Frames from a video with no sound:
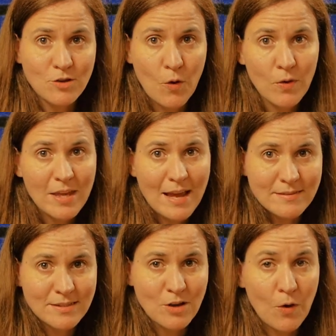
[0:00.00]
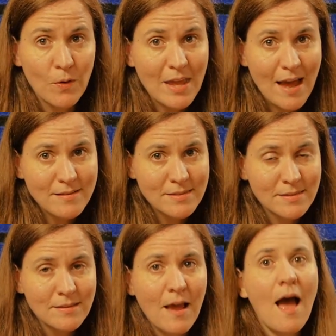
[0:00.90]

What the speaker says: no. Yes, no. Yes.